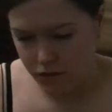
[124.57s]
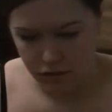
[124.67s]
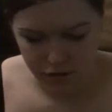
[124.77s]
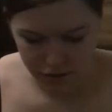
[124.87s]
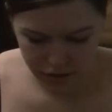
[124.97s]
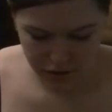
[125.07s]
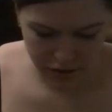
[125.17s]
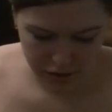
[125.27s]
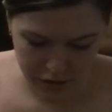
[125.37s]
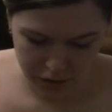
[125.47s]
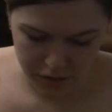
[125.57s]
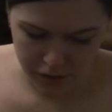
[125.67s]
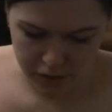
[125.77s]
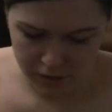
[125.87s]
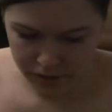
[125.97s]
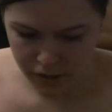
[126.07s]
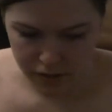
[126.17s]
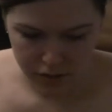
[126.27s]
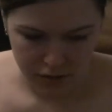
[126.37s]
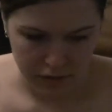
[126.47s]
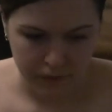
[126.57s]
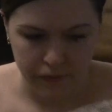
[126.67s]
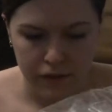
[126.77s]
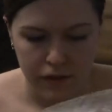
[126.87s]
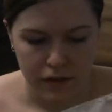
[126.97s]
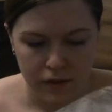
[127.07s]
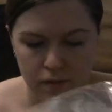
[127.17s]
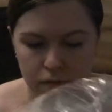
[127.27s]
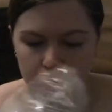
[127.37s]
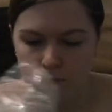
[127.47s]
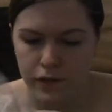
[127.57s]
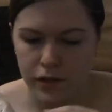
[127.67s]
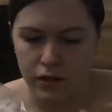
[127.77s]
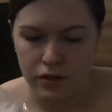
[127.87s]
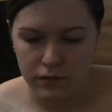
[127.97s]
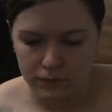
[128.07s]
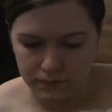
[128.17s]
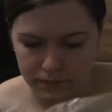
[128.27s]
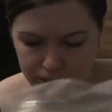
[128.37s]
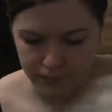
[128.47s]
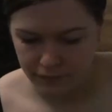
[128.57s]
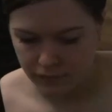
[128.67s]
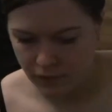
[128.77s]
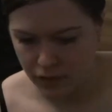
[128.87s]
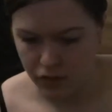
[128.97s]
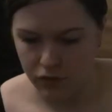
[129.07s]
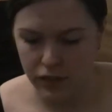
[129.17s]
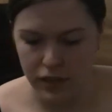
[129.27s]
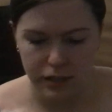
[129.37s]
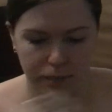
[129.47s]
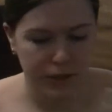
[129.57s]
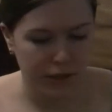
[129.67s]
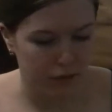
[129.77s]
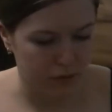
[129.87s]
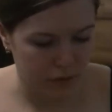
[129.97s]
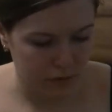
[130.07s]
got an exclusive marksman figure. He's actually pretty cool.